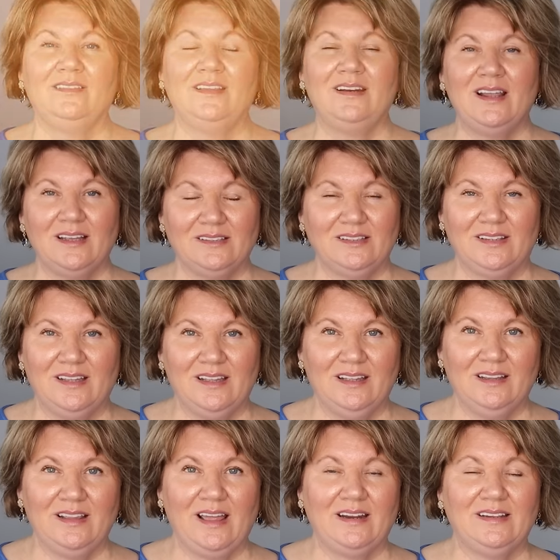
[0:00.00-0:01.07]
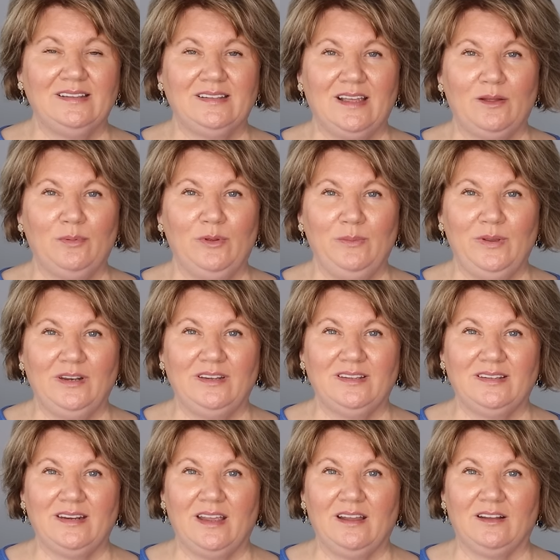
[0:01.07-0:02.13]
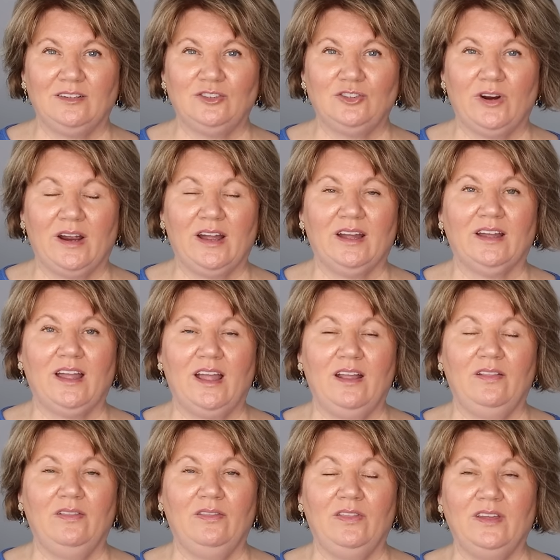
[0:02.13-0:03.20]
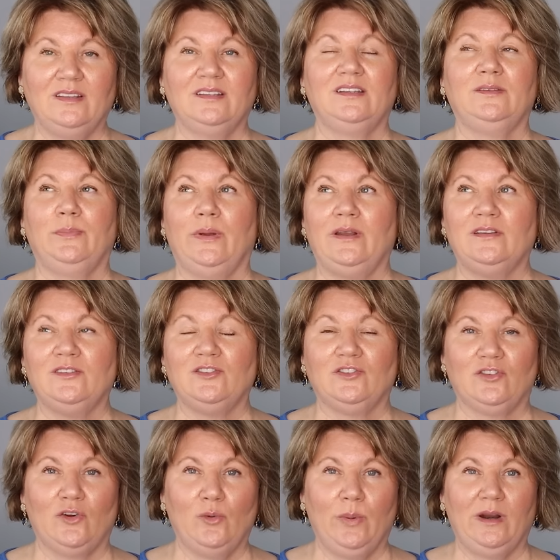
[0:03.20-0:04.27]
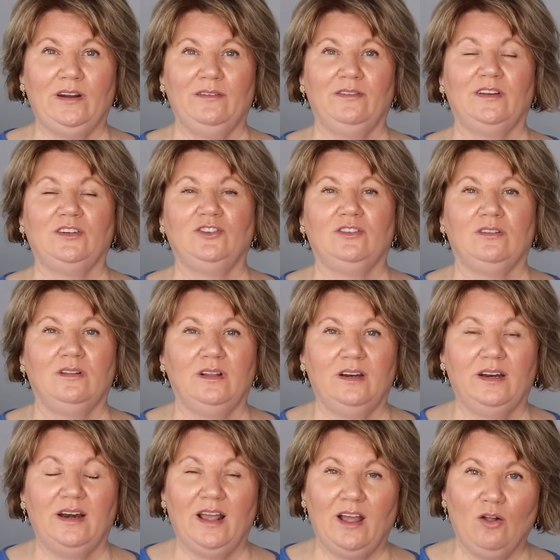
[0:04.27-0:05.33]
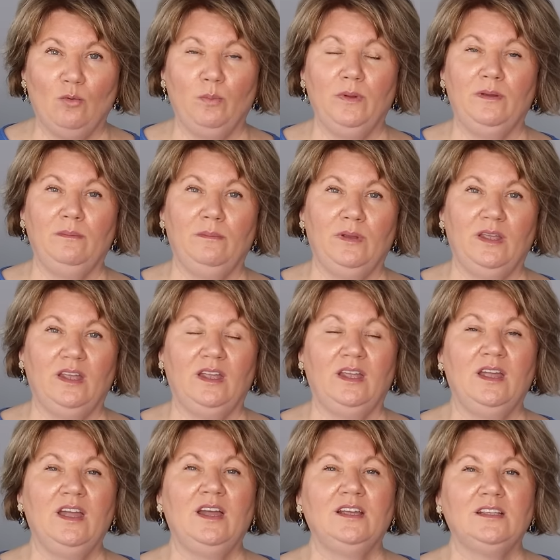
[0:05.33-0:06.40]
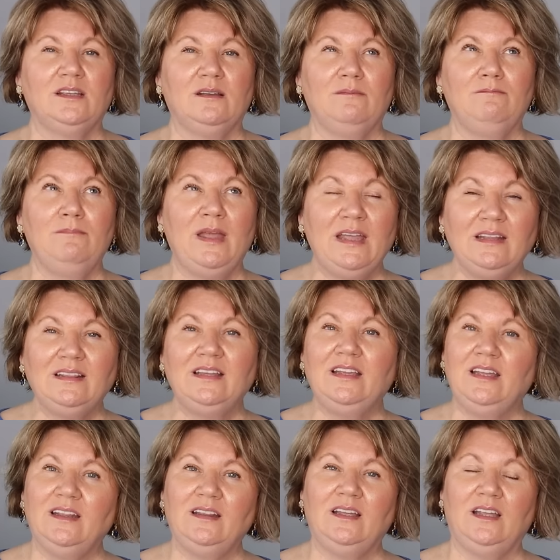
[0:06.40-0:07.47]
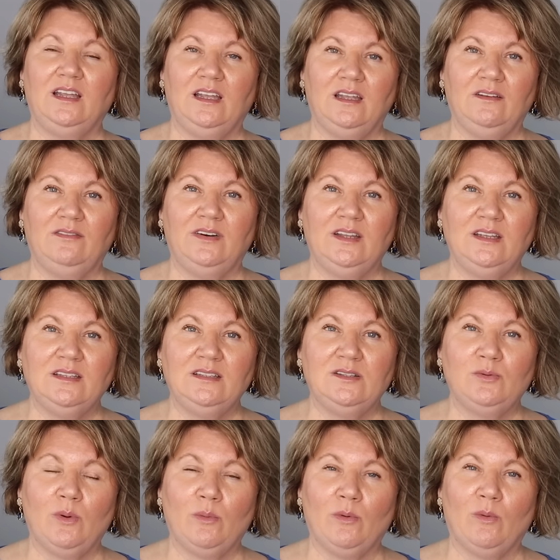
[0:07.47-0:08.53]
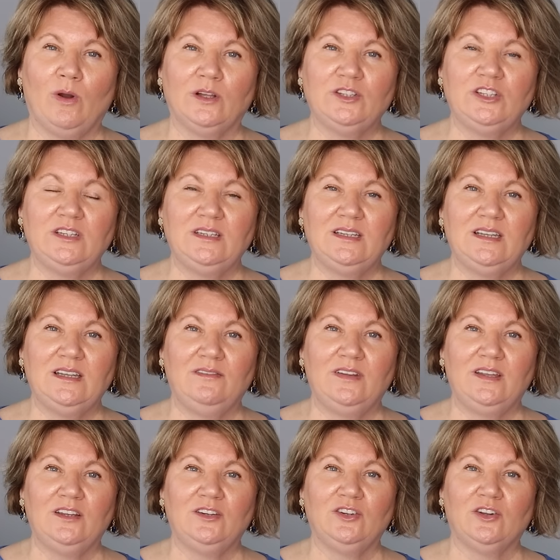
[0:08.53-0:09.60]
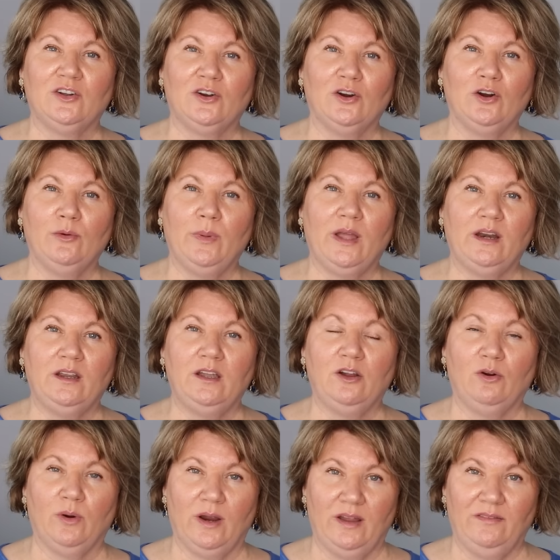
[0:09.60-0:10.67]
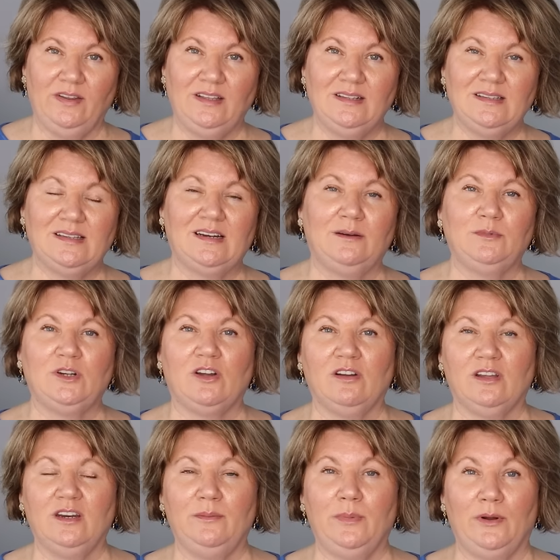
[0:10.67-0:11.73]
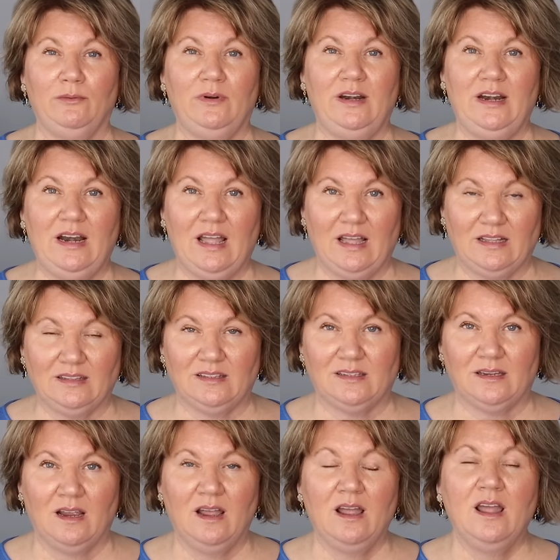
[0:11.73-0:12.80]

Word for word: The next thing that is helping me to stay on track, and this has been so beneficial and in helping me mainly in the evenings when we're watching TV to curb any cravings, and I'm talking about nuts.